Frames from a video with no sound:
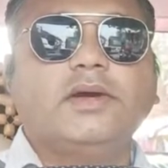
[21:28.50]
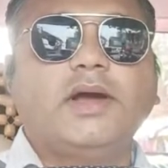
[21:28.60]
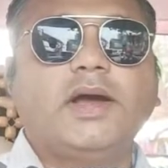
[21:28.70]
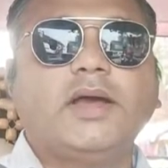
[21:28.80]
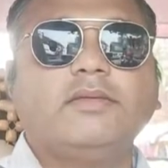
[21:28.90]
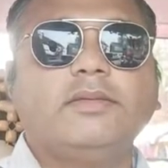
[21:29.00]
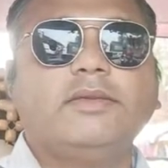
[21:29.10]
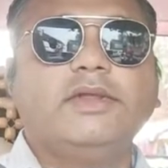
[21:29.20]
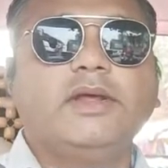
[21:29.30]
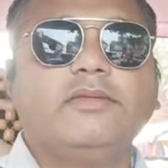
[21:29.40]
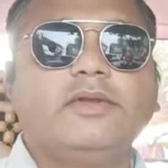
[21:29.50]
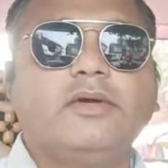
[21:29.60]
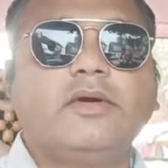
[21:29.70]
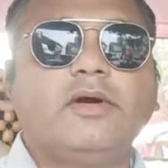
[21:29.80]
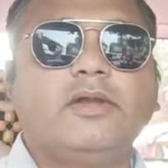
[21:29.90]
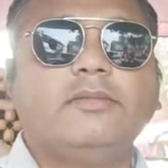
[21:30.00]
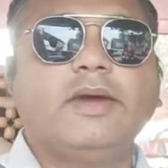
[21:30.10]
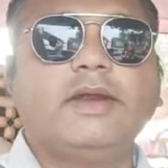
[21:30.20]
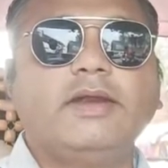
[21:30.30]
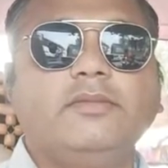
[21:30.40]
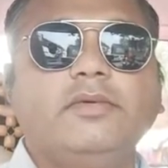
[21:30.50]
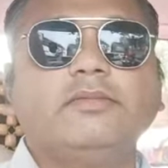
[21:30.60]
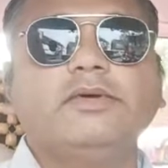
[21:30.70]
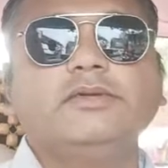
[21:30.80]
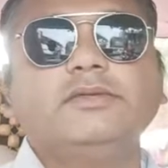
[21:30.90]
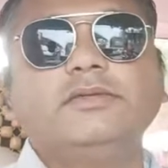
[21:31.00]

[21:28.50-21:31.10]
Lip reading: I will be there with all my team members,